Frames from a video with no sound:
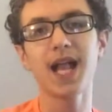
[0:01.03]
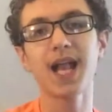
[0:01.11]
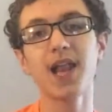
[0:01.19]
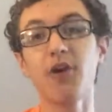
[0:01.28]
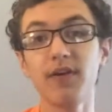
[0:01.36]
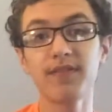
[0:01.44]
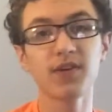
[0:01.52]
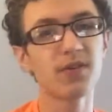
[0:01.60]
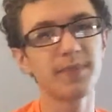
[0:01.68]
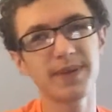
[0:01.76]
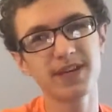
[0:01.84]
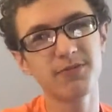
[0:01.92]
Hello
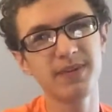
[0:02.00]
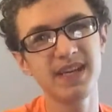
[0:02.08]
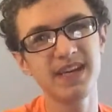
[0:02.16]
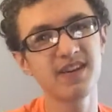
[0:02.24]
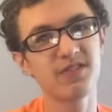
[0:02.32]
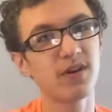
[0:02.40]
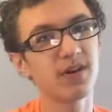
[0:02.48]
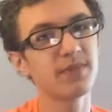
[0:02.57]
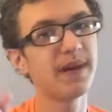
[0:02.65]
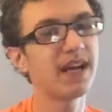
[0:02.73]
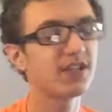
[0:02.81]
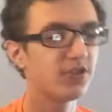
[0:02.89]
everyone, PickleP here, and
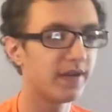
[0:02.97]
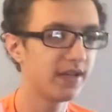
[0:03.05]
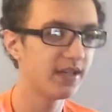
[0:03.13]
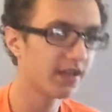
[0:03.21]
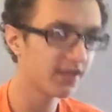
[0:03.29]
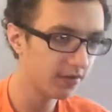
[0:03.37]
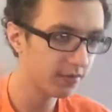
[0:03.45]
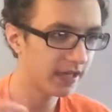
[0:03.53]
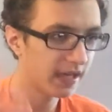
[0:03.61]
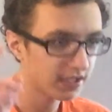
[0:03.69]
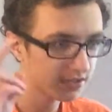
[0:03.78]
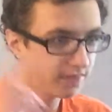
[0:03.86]
welcome back to another
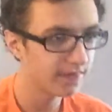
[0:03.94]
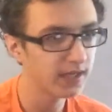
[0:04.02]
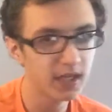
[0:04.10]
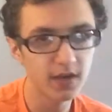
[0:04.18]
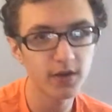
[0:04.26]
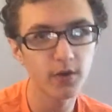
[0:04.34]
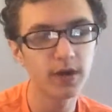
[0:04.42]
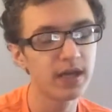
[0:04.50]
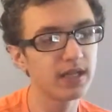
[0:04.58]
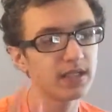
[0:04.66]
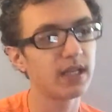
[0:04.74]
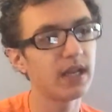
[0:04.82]
reaction video.
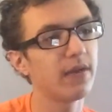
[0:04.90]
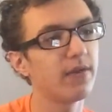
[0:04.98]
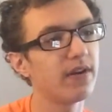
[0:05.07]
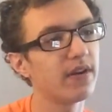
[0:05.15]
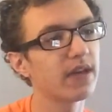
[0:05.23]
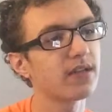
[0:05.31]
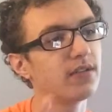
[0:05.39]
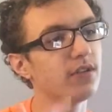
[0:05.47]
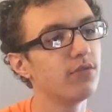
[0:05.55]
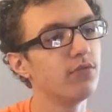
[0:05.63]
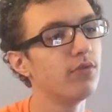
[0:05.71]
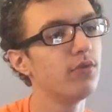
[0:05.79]
Today we're reacting
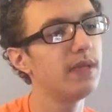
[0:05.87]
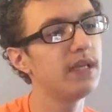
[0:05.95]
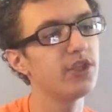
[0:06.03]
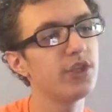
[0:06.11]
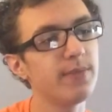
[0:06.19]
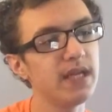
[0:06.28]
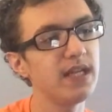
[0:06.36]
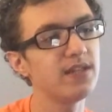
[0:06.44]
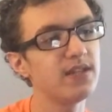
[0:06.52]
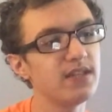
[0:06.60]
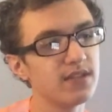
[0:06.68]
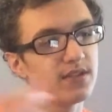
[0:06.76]
to Rwby, Chibi
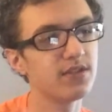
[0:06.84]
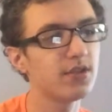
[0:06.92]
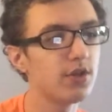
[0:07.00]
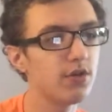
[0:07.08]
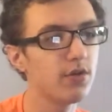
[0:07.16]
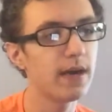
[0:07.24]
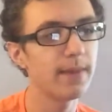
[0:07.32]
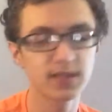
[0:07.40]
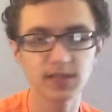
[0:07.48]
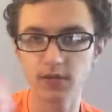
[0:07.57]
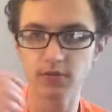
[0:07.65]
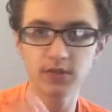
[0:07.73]
Season 2,
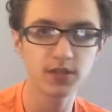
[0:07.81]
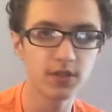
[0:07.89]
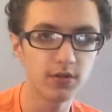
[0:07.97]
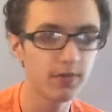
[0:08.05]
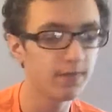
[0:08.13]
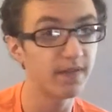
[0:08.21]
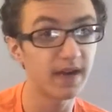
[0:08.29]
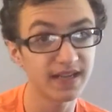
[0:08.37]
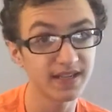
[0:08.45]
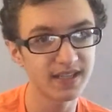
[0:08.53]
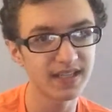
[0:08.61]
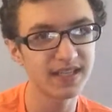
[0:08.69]
Episode 2,
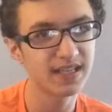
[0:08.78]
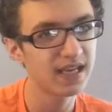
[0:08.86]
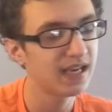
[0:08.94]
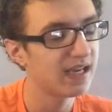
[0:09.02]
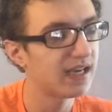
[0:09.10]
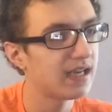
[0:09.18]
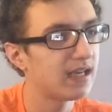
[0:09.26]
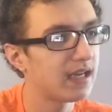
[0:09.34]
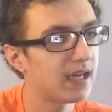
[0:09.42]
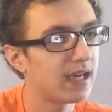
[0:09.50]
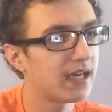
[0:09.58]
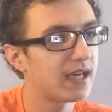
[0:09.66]
finally.
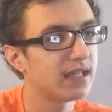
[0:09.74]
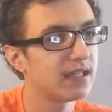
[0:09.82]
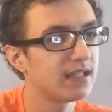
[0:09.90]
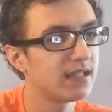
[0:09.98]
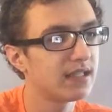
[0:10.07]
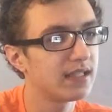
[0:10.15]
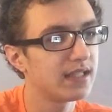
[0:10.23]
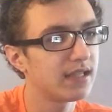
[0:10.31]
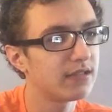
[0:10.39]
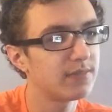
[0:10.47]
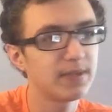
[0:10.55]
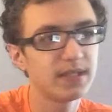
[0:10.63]
I
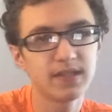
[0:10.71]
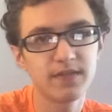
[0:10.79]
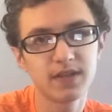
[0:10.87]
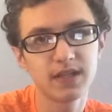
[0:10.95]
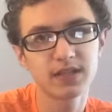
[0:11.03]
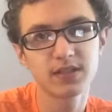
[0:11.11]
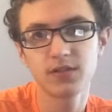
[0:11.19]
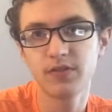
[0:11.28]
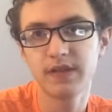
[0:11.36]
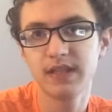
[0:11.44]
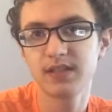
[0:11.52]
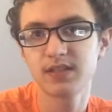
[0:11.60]
was busy for the next
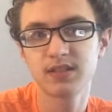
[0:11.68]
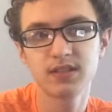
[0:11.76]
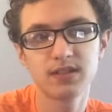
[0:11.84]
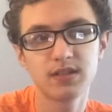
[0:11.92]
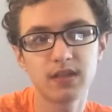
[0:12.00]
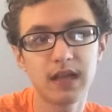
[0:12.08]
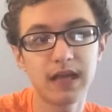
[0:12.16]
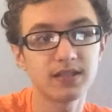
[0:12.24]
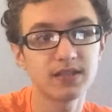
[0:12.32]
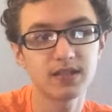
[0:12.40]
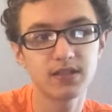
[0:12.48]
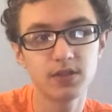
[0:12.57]
2 weeks,
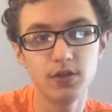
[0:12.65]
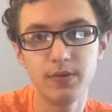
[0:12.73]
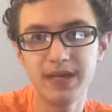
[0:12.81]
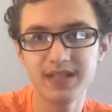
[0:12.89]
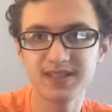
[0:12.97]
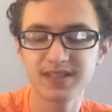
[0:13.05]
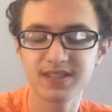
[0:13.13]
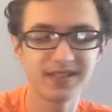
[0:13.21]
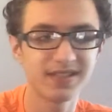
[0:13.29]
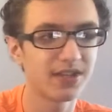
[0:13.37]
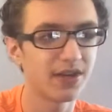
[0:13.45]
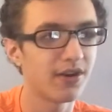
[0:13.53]
last 2 weeks,
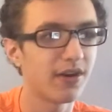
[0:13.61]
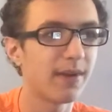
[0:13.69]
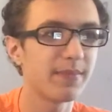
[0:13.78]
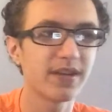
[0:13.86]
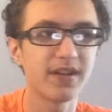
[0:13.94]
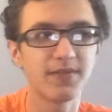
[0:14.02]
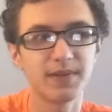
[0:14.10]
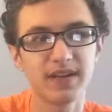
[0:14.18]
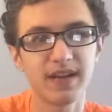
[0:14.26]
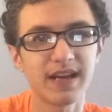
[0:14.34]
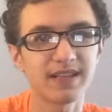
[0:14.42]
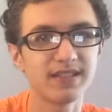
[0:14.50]
so I'm gonna
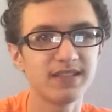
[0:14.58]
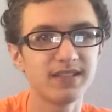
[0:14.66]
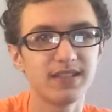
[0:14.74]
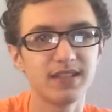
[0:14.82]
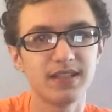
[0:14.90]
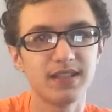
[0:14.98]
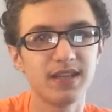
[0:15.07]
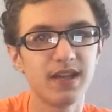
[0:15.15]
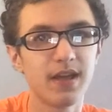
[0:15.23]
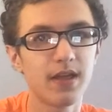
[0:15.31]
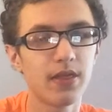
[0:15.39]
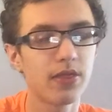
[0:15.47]
be reacting to
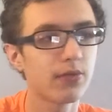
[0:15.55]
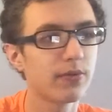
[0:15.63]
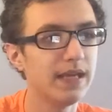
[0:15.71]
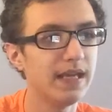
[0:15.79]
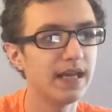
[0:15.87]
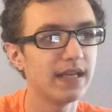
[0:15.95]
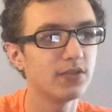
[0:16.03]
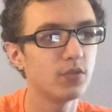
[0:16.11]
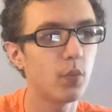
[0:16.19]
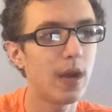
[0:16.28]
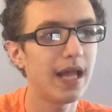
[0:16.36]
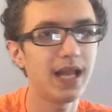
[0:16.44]
3 as
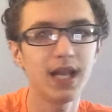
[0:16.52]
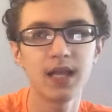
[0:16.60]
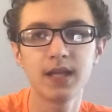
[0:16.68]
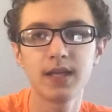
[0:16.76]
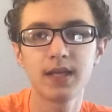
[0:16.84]
well.